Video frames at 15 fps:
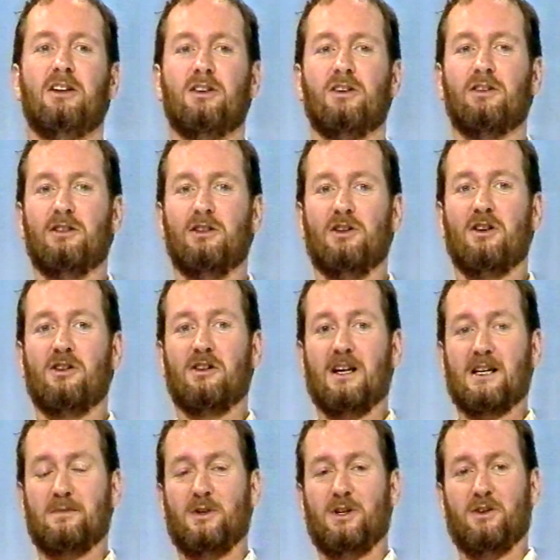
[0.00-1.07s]
you're, you're, not going
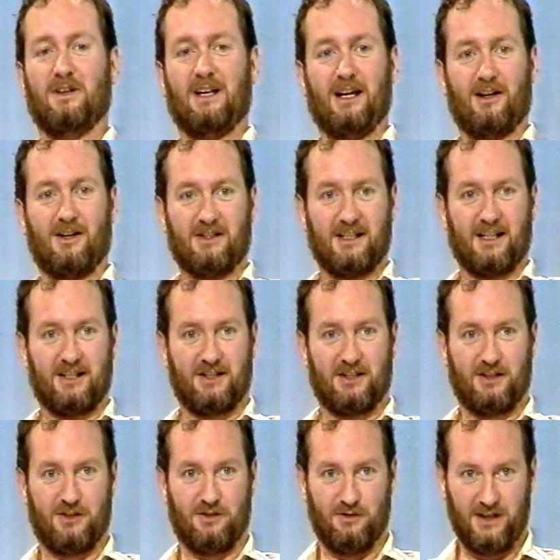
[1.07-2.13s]
to ask me who they are because
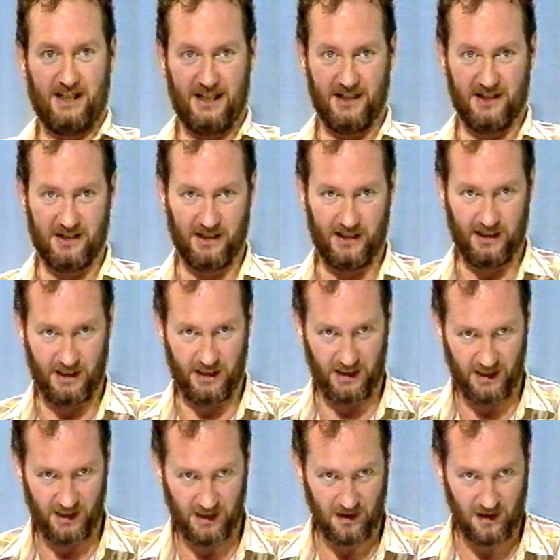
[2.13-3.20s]
that's too
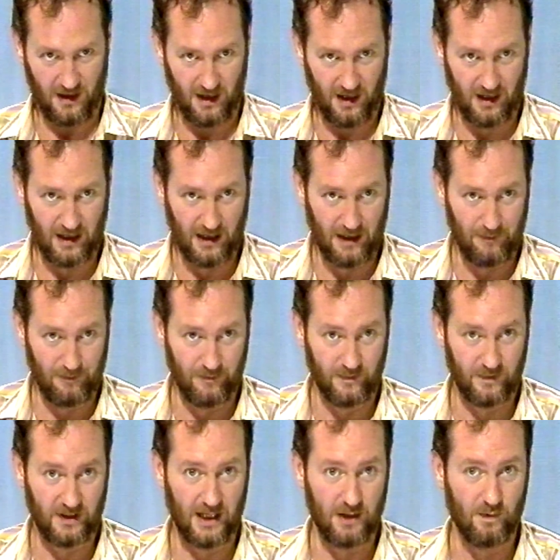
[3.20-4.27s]
easy.
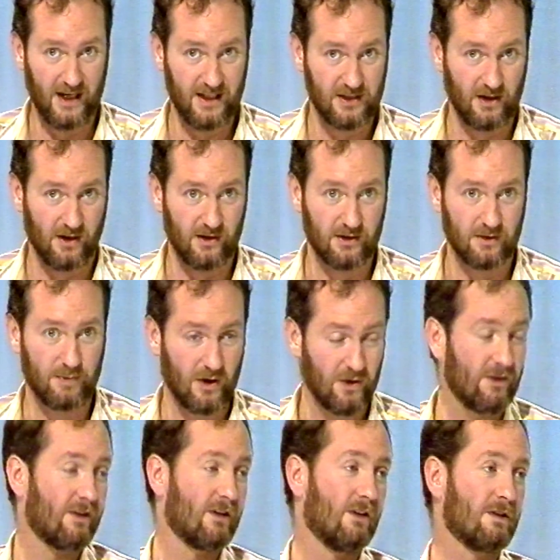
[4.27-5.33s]
Um, they went on,
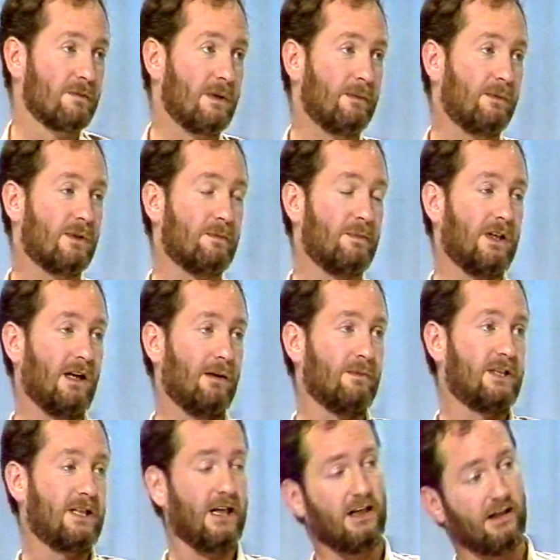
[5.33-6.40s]
both of those people, to
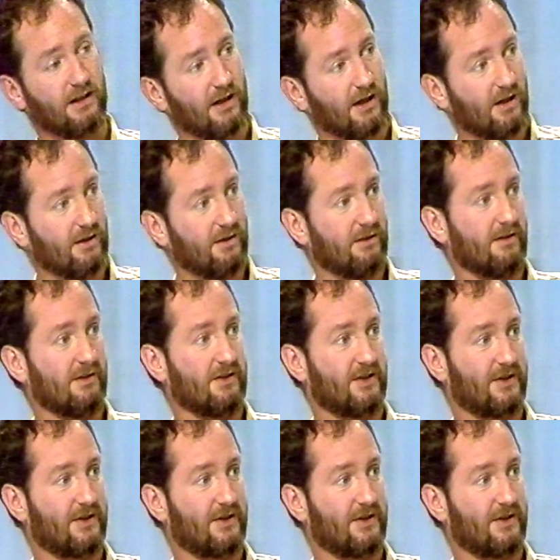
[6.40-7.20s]
become Tiller Girls.